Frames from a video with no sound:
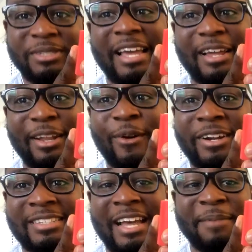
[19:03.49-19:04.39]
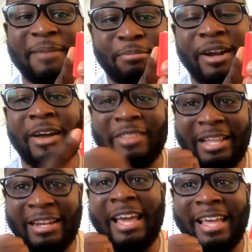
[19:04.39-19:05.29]
longer time to burn out than
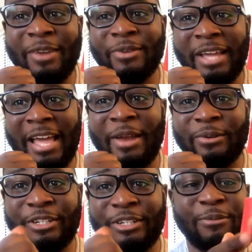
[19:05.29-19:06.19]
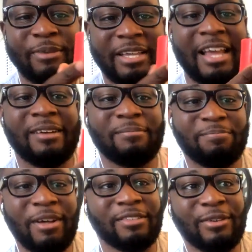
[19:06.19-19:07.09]
that candle they had on the show. But get a
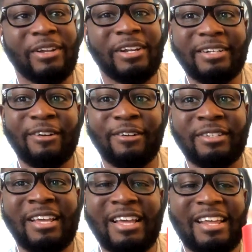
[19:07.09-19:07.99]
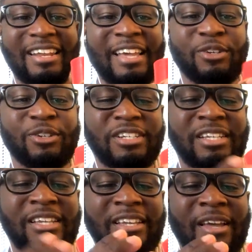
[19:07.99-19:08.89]
taller, like
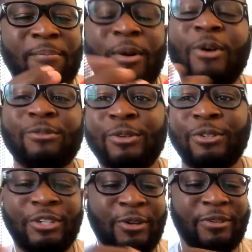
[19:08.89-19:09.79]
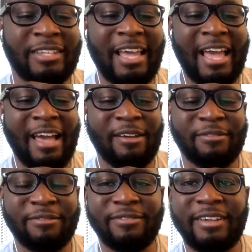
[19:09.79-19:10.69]
usually in most voodoo shows they have,
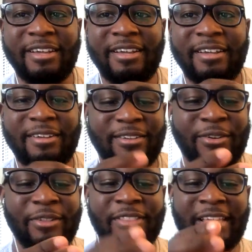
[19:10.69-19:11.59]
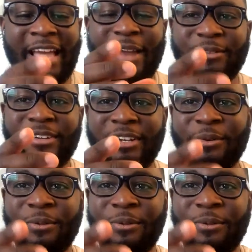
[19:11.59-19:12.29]
the candles are a little